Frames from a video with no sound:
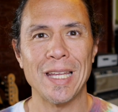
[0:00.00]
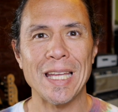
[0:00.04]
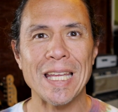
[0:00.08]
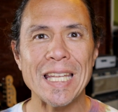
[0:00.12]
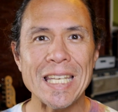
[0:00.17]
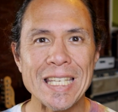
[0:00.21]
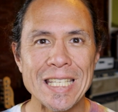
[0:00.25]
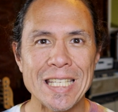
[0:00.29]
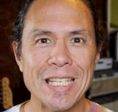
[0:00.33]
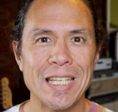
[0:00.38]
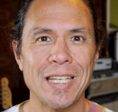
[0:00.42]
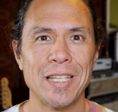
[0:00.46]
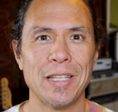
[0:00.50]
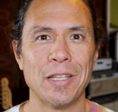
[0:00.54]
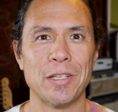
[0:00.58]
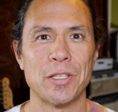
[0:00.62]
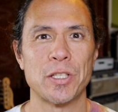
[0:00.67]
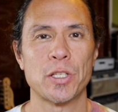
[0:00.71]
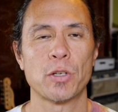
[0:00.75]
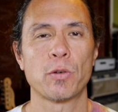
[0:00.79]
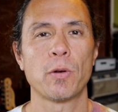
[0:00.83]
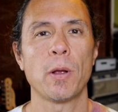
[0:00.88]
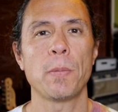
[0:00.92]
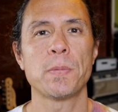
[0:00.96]
Indeed,
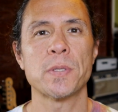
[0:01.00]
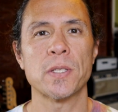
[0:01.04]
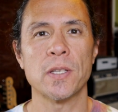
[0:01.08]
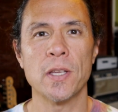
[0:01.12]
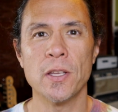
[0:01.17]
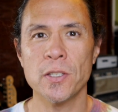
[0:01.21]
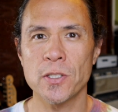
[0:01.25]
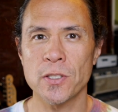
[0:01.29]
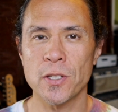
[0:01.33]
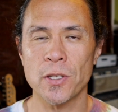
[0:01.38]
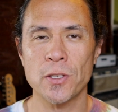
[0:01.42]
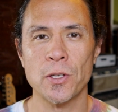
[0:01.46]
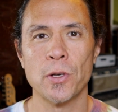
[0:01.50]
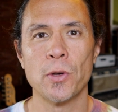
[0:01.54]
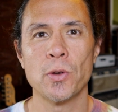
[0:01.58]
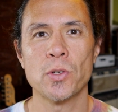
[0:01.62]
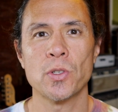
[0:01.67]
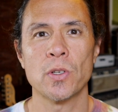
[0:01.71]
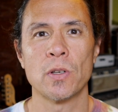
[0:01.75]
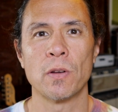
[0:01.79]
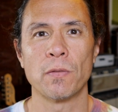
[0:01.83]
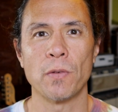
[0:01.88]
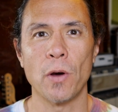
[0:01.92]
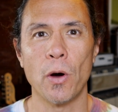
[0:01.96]
the Scripps
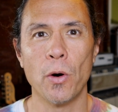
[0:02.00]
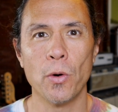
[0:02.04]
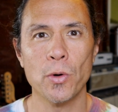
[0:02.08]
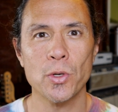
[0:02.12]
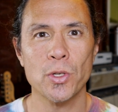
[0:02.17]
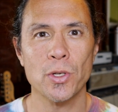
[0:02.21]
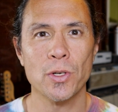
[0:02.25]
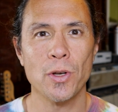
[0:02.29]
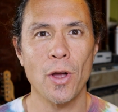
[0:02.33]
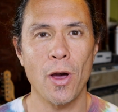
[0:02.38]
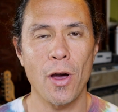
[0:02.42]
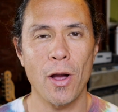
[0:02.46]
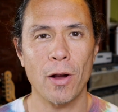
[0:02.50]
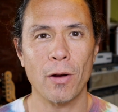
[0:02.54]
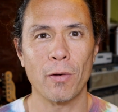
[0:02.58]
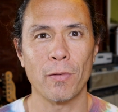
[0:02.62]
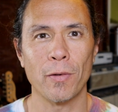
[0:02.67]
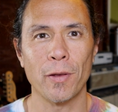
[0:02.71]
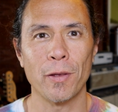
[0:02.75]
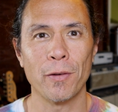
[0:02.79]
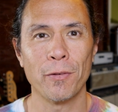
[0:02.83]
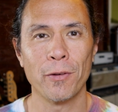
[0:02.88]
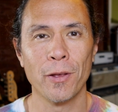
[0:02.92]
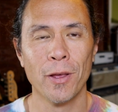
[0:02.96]
Institution of
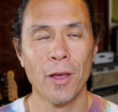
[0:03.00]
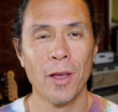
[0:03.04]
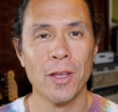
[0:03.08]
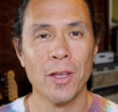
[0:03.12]
Oceanography